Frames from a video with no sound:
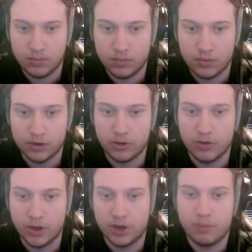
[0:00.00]
Return
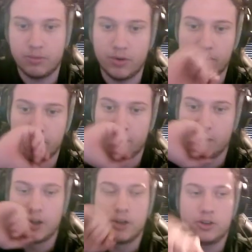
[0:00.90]
right shape, right.
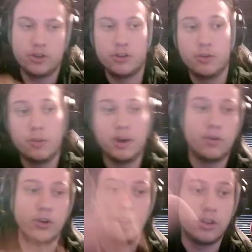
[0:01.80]
So this would mean if
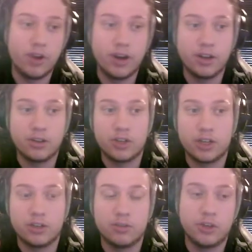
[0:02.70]
only the right
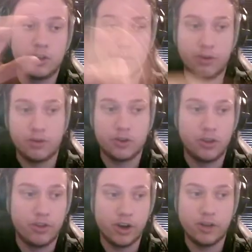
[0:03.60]
intersected, we simply return
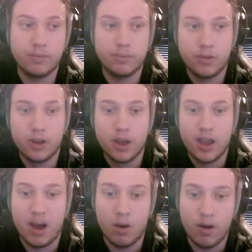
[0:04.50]
the right.
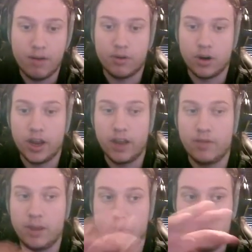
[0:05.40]
However, if
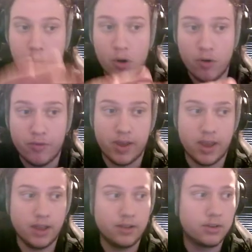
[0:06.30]
they both
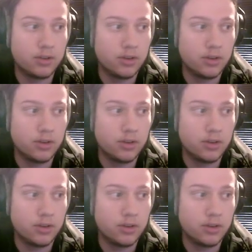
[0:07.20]
hit,